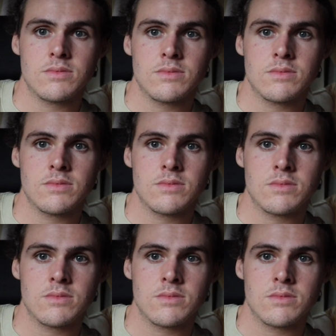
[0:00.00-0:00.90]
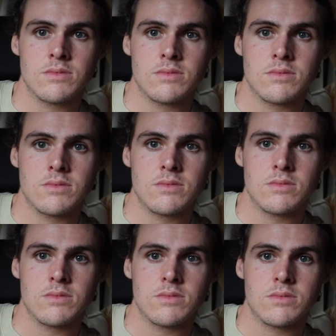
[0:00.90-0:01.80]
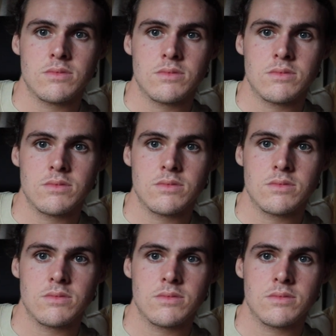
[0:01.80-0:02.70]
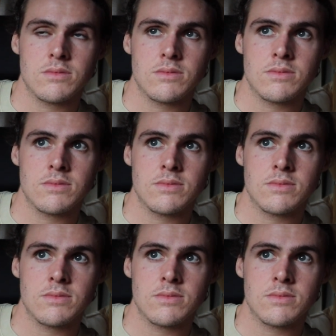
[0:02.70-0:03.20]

No words are spoken by the person on screen.